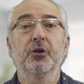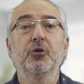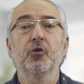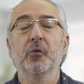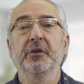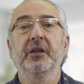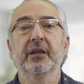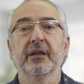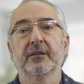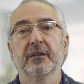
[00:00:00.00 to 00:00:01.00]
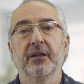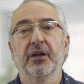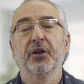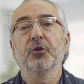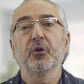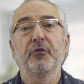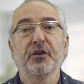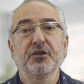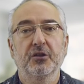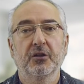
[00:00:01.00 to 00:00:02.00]
more you communicate your
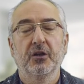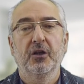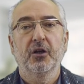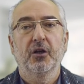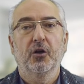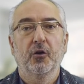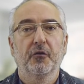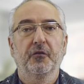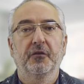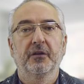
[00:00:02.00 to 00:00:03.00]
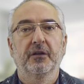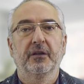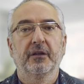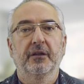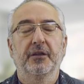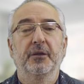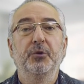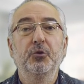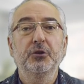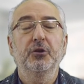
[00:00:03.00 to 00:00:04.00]
vision of the
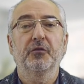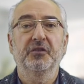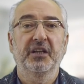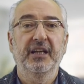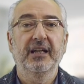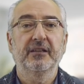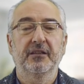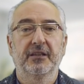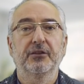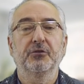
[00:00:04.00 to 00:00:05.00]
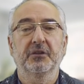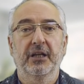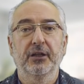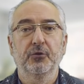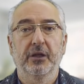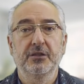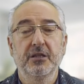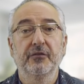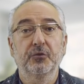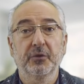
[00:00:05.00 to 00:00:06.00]
beauty of the reality that you're trying to
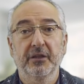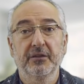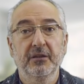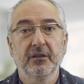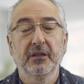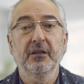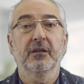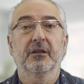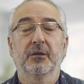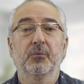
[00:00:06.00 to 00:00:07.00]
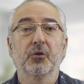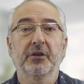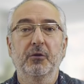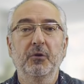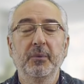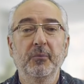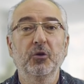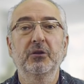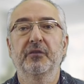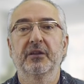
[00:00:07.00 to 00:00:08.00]
achieve together, then the more they will be
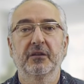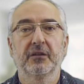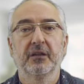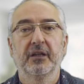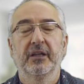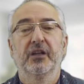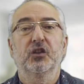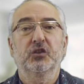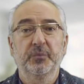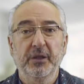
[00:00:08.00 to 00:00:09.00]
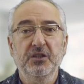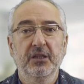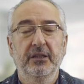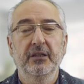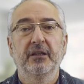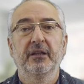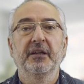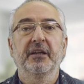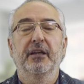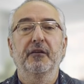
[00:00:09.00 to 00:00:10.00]
motivated. Especially
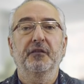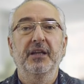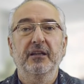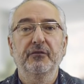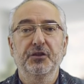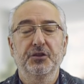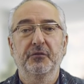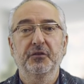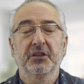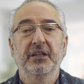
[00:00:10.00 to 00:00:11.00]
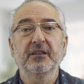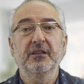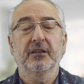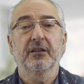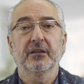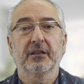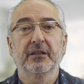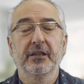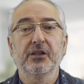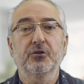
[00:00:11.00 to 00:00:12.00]
if that vision, if the creating the
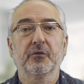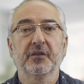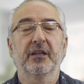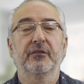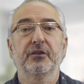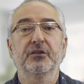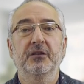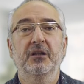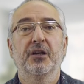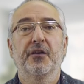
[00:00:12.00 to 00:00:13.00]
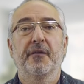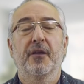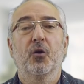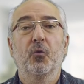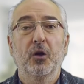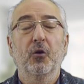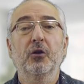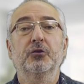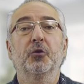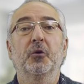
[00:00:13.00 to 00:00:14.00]
creation of that vision will
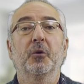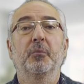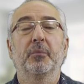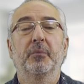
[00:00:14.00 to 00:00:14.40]
also